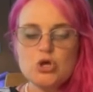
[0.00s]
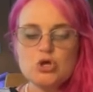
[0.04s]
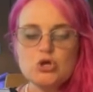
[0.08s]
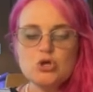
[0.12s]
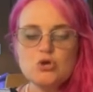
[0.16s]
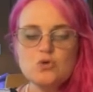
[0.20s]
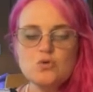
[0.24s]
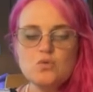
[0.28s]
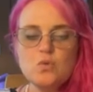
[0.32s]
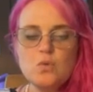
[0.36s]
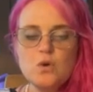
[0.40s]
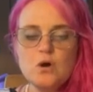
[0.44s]

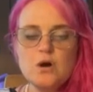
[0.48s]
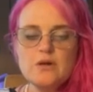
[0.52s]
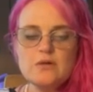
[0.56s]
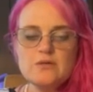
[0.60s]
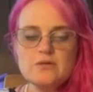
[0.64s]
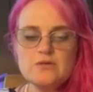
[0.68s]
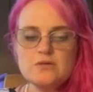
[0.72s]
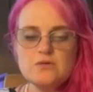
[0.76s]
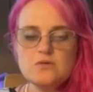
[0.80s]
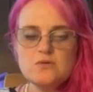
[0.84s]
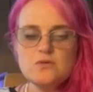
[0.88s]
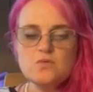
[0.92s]
you
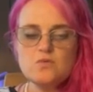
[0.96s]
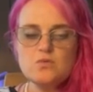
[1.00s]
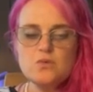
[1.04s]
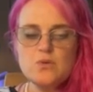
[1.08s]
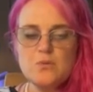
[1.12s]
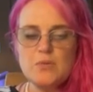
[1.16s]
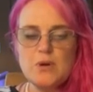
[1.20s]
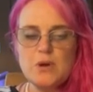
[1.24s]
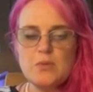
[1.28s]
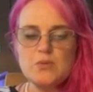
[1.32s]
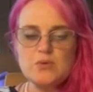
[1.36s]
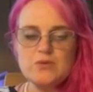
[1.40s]
want to
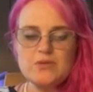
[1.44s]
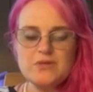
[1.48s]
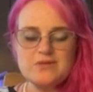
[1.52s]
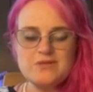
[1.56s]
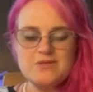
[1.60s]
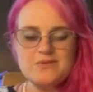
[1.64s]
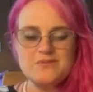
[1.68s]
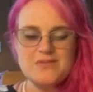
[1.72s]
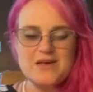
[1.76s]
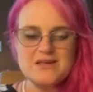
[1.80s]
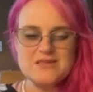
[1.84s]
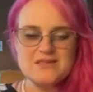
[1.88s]
remember that
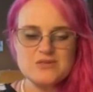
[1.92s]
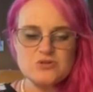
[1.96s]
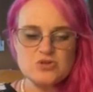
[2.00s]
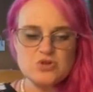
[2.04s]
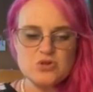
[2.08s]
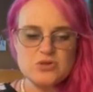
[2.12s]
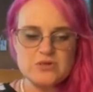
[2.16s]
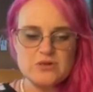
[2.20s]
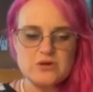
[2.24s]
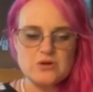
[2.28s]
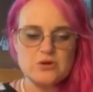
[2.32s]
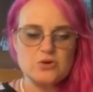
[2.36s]
the
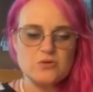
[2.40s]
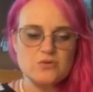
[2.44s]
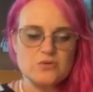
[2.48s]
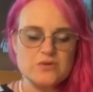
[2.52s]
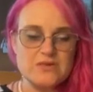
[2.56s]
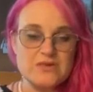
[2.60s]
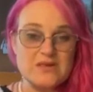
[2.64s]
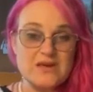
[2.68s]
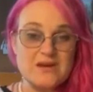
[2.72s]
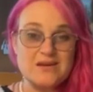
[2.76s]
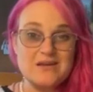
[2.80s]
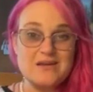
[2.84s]
messages that you're
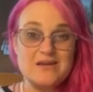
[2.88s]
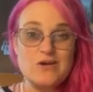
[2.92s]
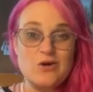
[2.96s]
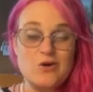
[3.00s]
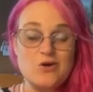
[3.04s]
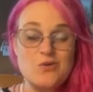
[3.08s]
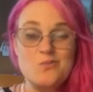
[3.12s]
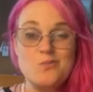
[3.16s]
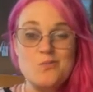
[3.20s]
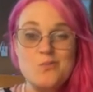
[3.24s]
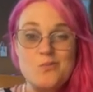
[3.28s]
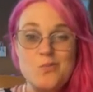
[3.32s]
sending
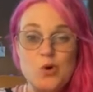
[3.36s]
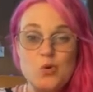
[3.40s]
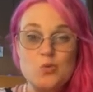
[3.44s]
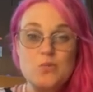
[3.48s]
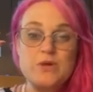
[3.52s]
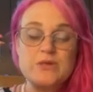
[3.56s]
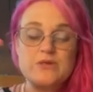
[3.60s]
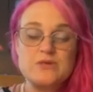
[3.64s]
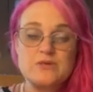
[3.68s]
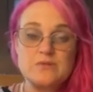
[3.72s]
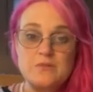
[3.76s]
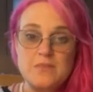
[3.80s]
are
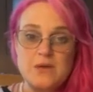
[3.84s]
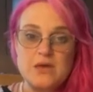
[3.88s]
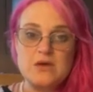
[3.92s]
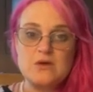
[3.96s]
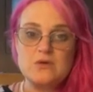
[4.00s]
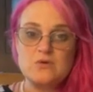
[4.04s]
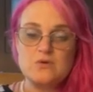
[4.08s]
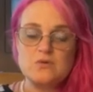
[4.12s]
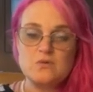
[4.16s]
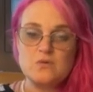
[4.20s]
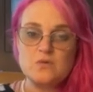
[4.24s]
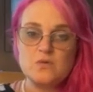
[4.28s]
moment
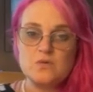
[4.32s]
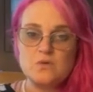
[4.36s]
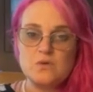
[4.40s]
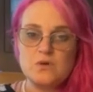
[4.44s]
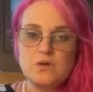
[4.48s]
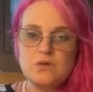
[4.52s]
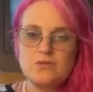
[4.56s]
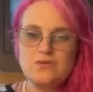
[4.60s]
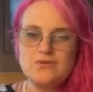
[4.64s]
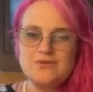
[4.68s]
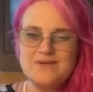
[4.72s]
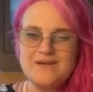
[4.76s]
makers,
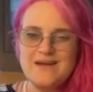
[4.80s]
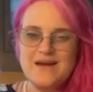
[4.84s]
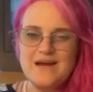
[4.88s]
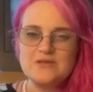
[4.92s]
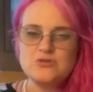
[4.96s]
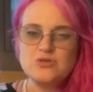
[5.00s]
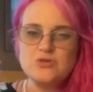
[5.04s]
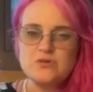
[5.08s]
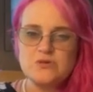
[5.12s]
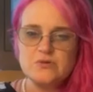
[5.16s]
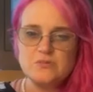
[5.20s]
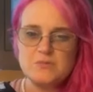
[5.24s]
okay? They're
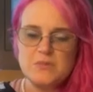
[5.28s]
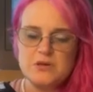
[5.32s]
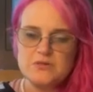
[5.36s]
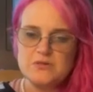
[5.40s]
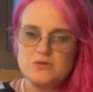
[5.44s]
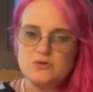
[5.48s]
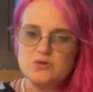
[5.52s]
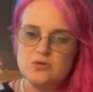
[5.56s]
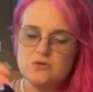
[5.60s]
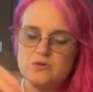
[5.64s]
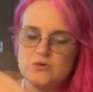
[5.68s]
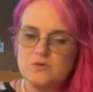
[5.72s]
not just
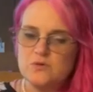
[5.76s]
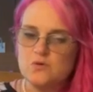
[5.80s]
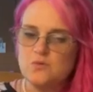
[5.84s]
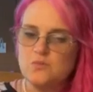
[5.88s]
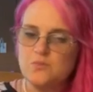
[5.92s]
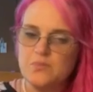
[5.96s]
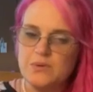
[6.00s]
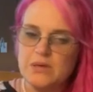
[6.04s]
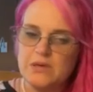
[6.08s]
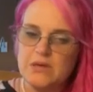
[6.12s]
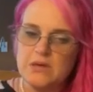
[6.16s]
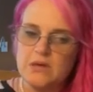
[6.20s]
messages. So
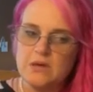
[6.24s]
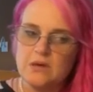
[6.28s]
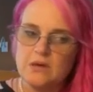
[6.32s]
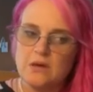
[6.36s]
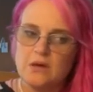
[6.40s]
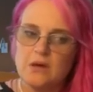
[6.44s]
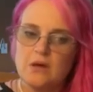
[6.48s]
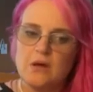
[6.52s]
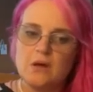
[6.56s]
be